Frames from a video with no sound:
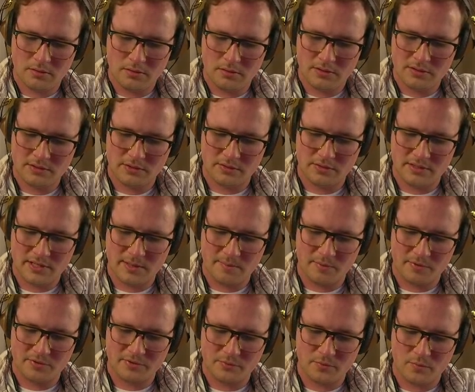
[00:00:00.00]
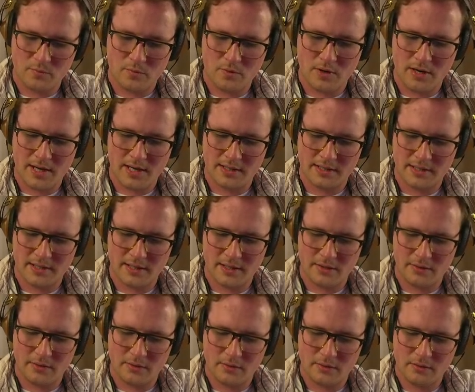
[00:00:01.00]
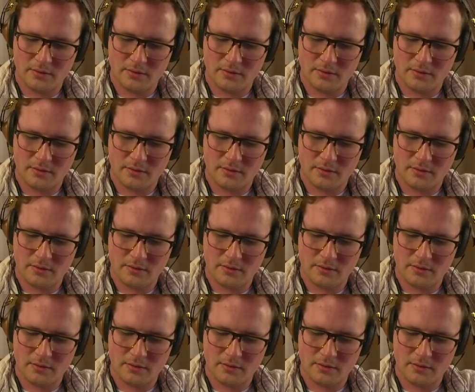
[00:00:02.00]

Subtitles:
So it tapers way down.